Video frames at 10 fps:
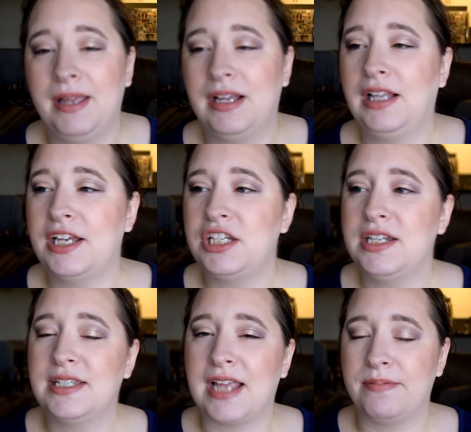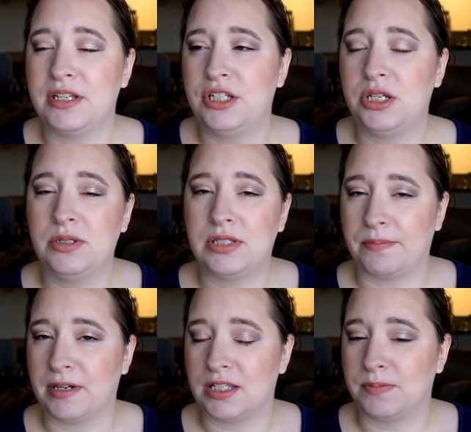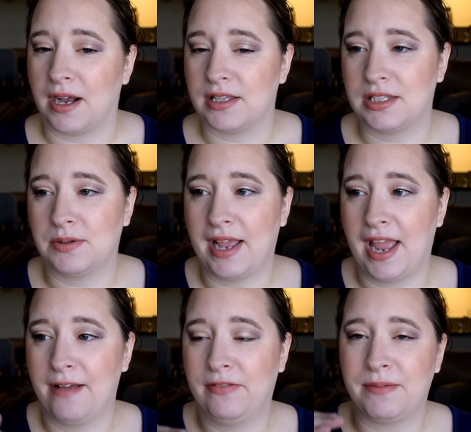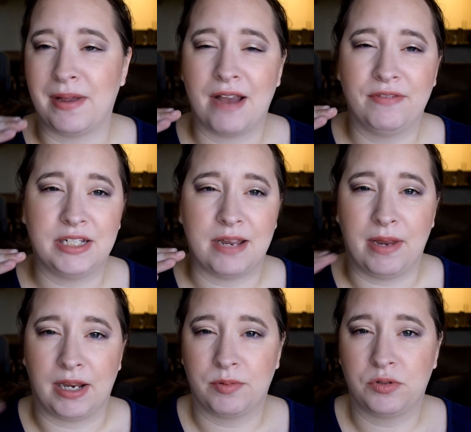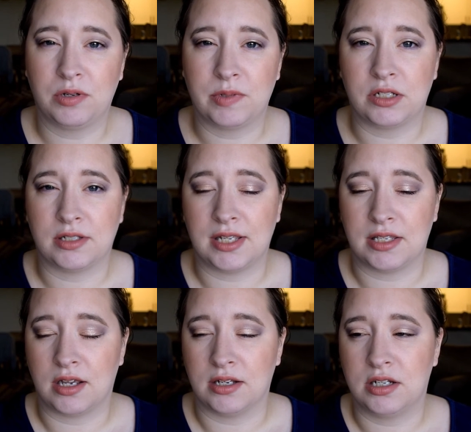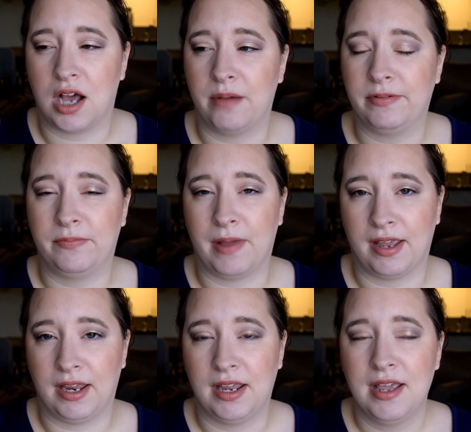collection is kept in two separate spots. So I have like my everyday makeup drawer, which sits on top of my